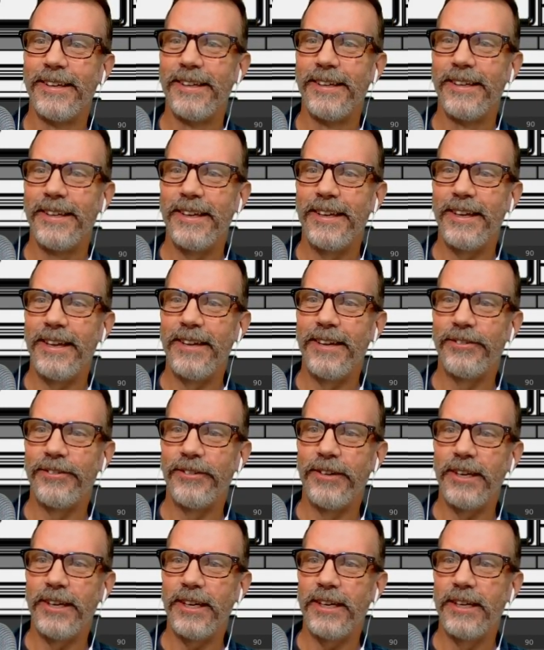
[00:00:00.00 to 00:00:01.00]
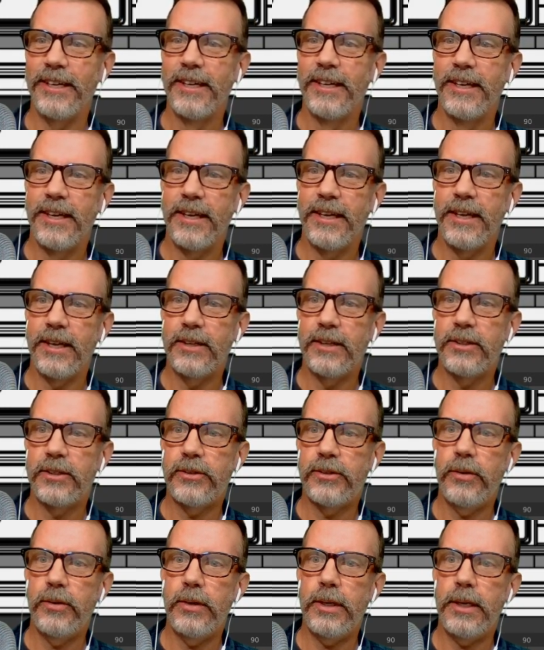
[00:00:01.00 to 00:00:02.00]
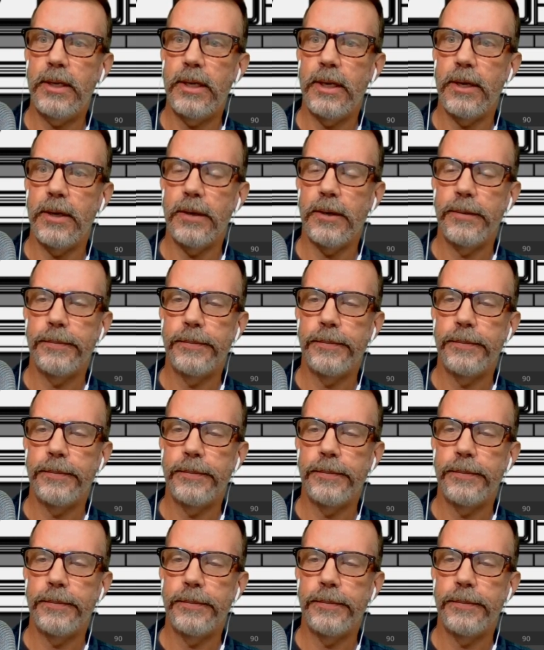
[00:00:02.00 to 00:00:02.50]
If we extruded here.